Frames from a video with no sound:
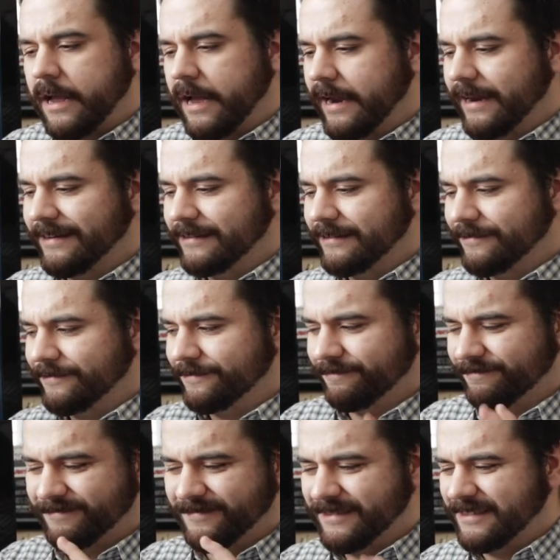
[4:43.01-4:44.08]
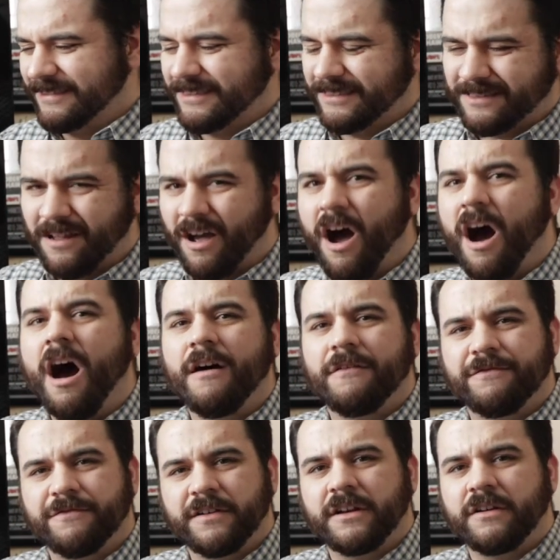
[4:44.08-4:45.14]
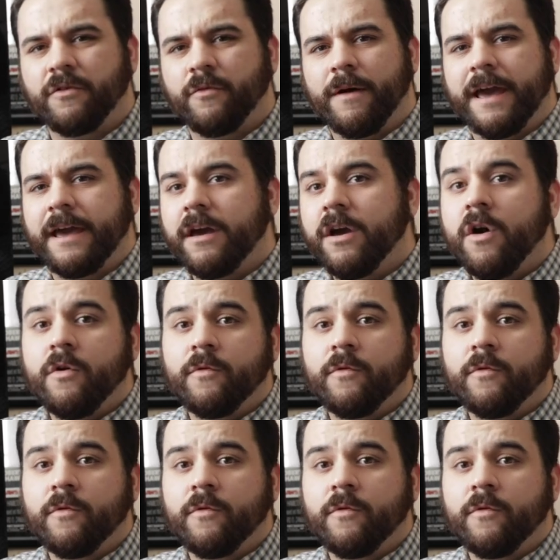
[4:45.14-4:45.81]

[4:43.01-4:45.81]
kind of just off in a way.